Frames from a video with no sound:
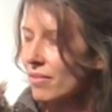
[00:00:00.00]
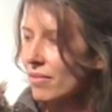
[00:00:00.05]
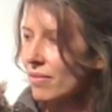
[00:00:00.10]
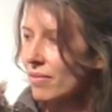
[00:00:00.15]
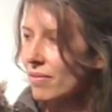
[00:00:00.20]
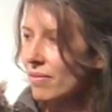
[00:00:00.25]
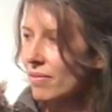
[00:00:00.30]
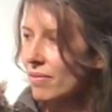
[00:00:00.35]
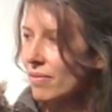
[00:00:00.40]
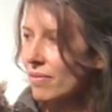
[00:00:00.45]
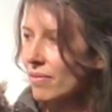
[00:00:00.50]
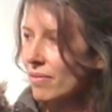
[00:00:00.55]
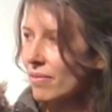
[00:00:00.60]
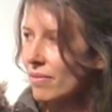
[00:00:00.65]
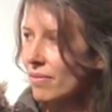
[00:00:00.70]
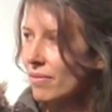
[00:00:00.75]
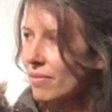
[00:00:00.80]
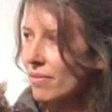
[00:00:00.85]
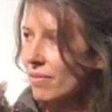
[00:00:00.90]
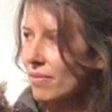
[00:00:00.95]

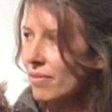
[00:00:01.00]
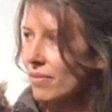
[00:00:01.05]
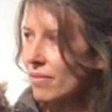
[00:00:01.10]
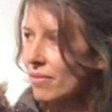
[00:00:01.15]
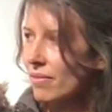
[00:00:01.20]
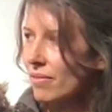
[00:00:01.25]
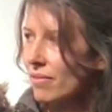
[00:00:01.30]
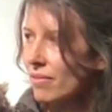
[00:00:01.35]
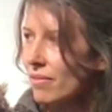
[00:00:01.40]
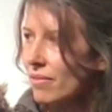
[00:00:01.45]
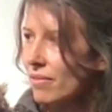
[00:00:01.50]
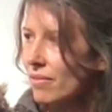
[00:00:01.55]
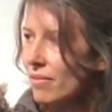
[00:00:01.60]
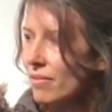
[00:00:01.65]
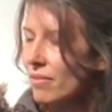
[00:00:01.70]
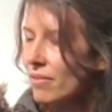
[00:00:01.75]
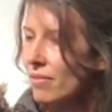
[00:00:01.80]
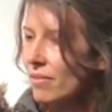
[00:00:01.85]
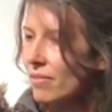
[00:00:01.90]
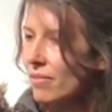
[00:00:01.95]

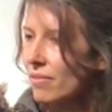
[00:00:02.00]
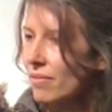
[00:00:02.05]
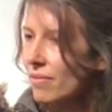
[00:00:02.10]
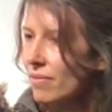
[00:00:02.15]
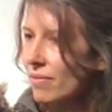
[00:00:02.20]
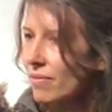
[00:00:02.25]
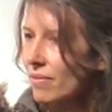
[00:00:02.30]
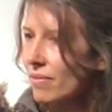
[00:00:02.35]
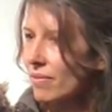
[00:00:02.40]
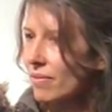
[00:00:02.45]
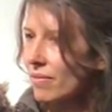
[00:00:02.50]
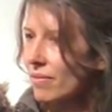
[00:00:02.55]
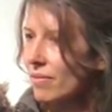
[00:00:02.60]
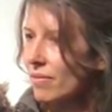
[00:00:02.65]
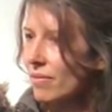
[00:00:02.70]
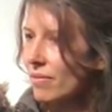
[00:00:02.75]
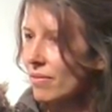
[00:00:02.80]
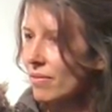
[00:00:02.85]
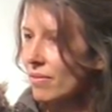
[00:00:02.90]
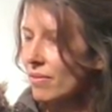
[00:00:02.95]

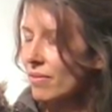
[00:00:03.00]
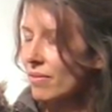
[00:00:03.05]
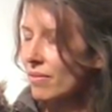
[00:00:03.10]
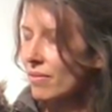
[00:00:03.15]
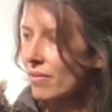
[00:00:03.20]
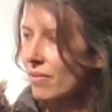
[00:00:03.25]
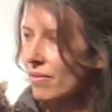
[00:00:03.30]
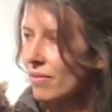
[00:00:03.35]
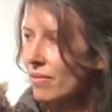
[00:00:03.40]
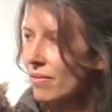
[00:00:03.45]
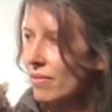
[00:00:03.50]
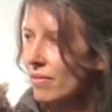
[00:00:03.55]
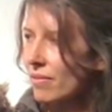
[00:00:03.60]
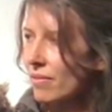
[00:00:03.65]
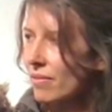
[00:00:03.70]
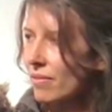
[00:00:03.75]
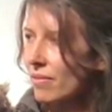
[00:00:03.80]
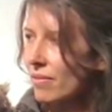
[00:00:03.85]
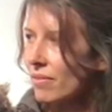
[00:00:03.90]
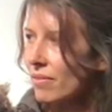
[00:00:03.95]

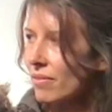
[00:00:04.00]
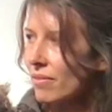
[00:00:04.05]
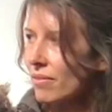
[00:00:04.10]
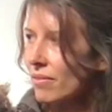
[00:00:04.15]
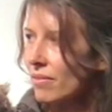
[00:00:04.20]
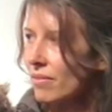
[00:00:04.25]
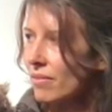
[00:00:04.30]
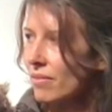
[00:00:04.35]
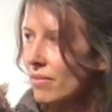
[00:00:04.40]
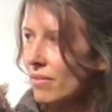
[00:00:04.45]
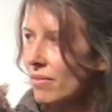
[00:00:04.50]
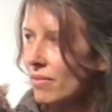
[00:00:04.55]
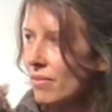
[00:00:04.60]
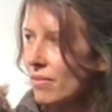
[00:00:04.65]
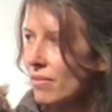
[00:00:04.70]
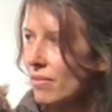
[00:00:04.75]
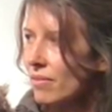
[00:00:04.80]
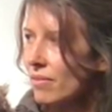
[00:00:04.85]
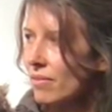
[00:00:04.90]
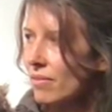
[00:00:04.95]

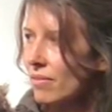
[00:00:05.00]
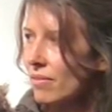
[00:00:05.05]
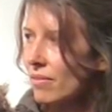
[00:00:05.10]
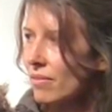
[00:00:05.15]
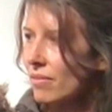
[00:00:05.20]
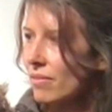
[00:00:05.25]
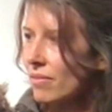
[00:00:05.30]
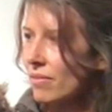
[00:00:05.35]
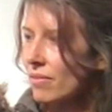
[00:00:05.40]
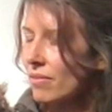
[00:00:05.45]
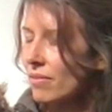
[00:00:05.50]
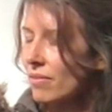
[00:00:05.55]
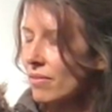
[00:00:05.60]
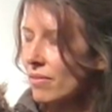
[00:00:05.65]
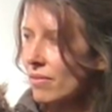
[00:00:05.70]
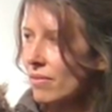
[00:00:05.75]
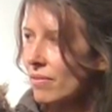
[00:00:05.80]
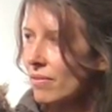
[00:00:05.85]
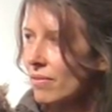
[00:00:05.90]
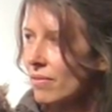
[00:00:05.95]

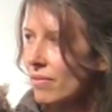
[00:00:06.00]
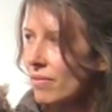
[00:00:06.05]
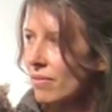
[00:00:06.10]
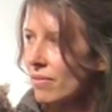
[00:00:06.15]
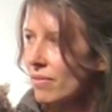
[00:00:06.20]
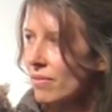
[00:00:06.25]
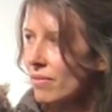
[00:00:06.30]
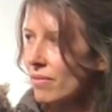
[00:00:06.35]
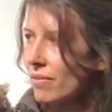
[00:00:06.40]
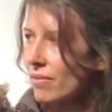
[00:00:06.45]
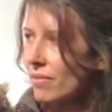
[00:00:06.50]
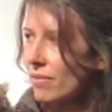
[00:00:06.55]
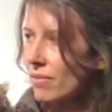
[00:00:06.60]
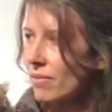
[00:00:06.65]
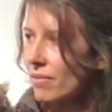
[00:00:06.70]
No words are spoken by the person on screen.